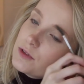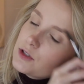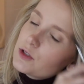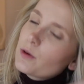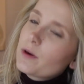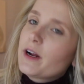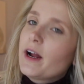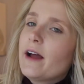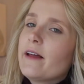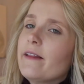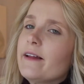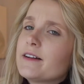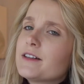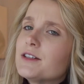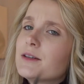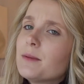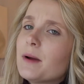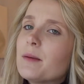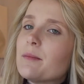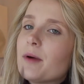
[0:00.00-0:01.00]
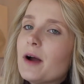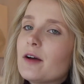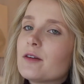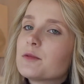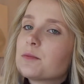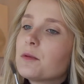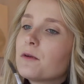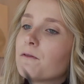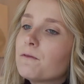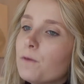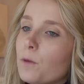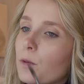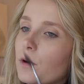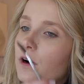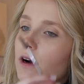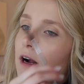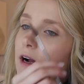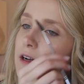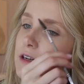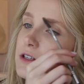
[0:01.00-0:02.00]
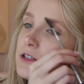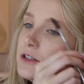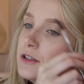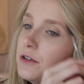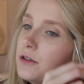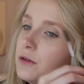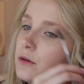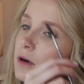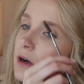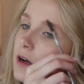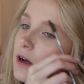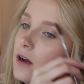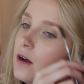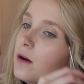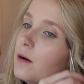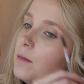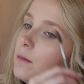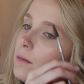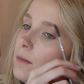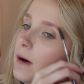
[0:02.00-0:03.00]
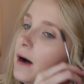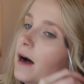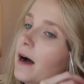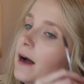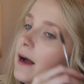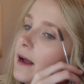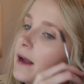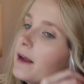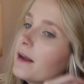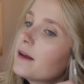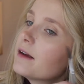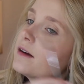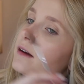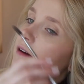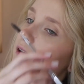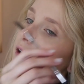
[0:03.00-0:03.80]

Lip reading: I like to do my brows before I do my